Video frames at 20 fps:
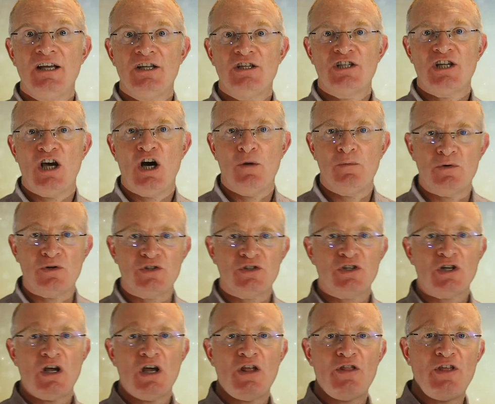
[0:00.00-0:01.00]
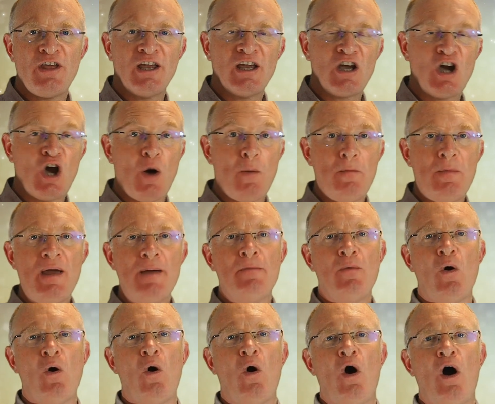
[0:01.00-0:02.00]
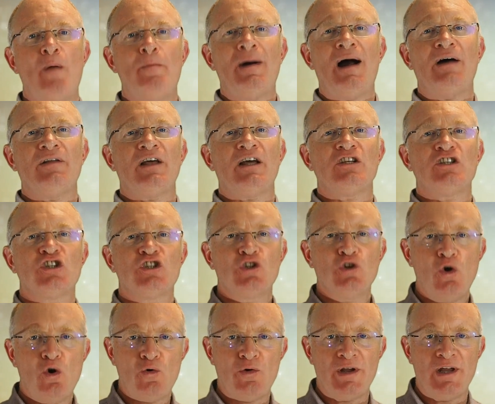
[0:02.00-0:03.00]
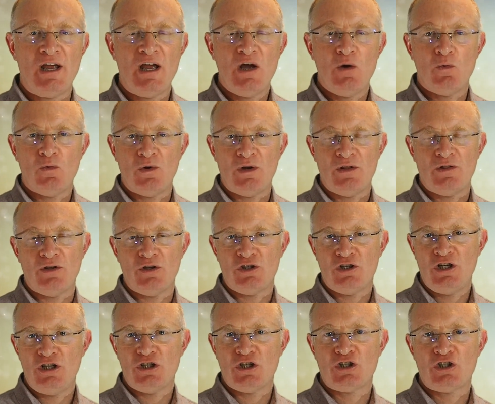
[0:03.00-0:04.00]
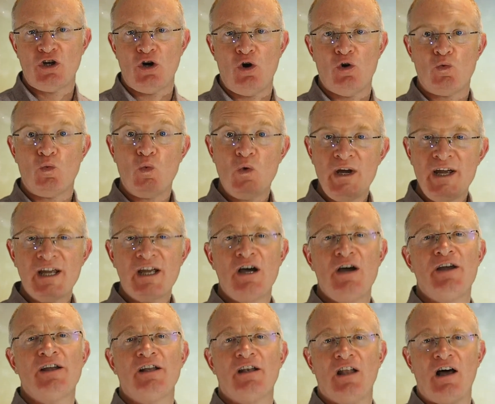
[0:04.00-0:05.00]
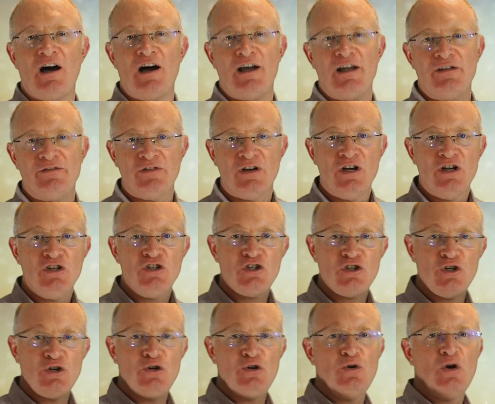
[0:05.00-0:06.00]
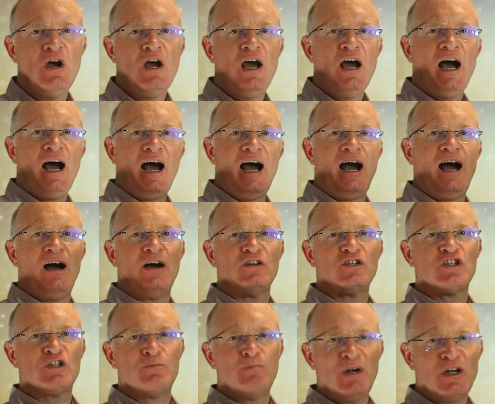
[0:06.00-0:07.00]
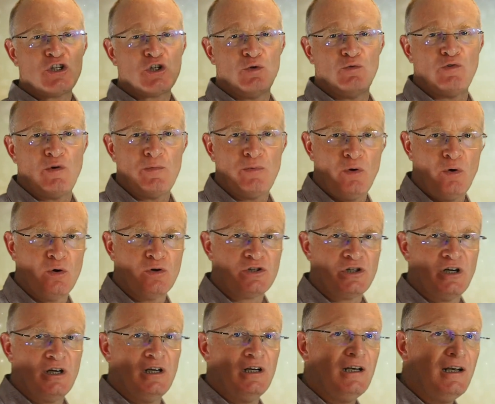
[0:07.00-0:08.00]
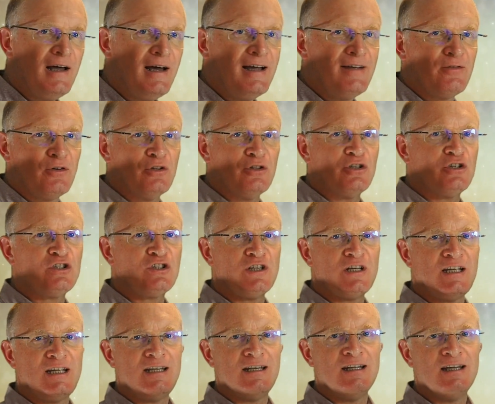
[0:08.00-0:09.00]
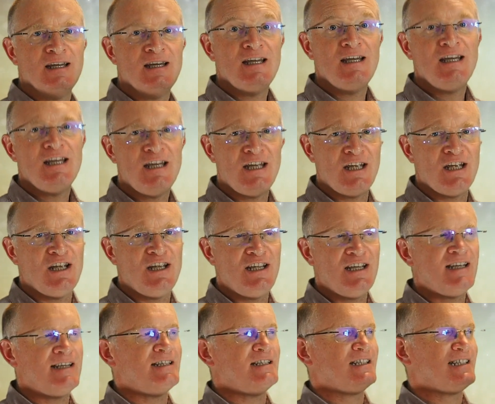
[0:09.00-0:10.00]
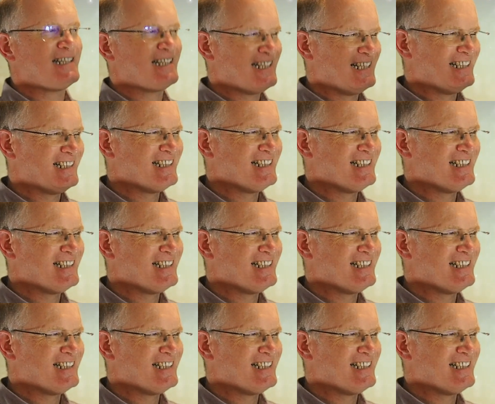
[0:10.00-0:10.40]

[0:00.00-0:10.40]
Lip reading: To help us think a bit more about that story that Jesus told, we're going live to our special reporter live on the scene. Here he is.